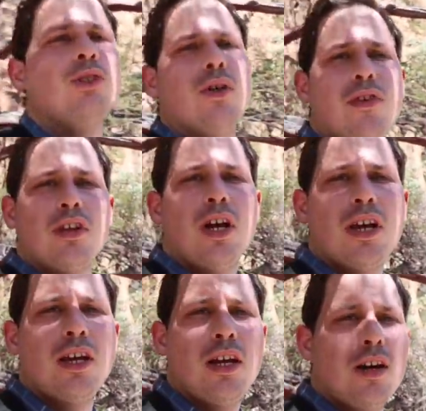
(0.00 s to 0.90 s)
So if you're
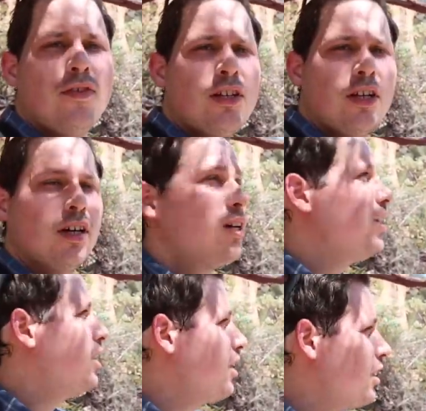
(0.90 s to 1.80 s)
lucky enough to
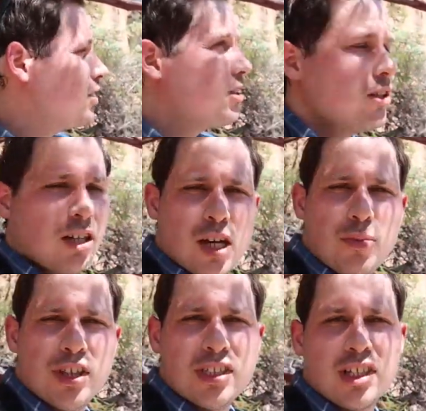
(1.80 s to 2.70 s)
look up
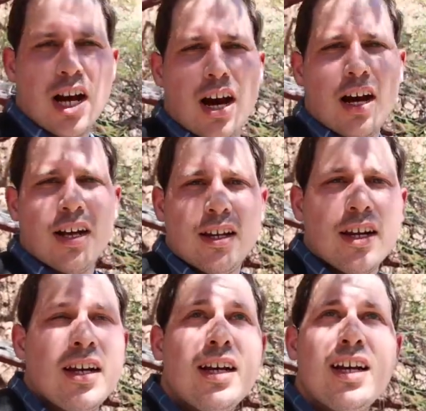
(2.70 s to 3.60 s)
at the sky
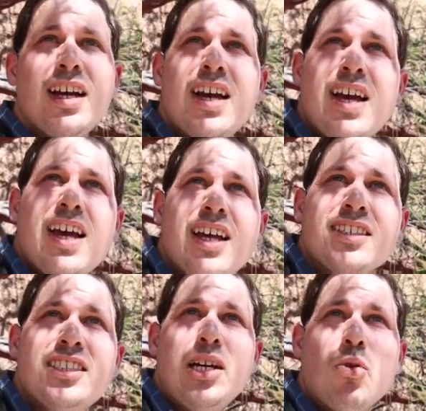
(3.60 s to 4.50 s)
and
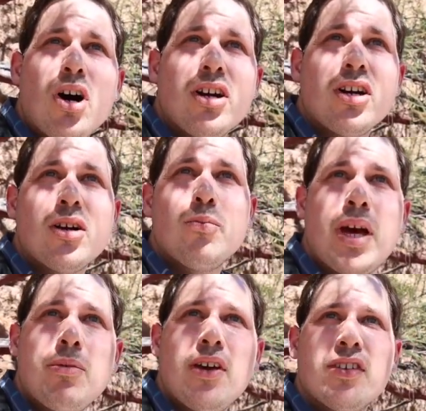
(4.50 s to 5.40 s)
see one, or
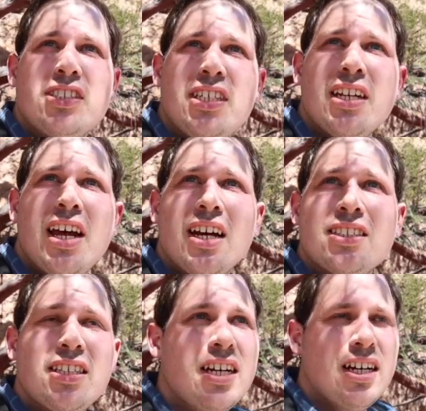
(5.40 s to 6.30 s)
maybe even see a
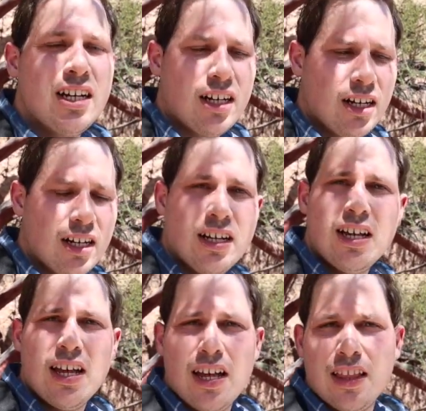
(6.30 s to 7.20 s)
nest,
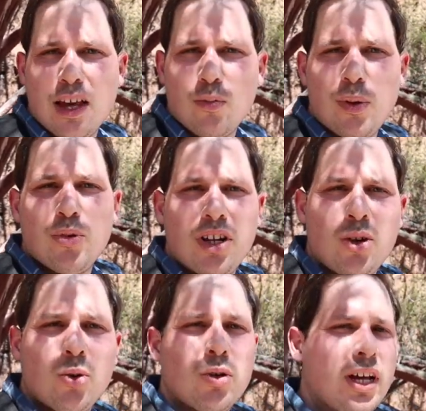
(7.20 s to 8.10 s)
that would be pretty
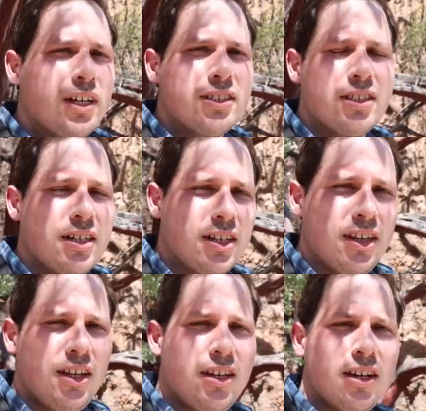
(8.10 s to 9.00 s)
cool, as
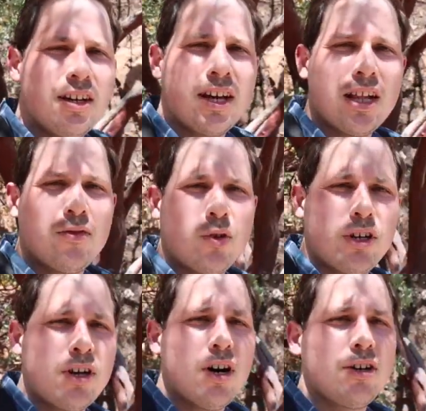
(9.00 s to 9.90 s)
the California
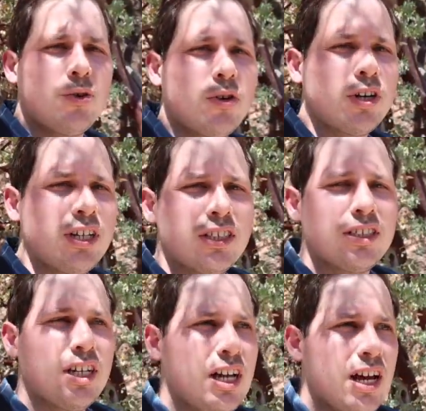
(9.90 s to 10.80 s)
Condor is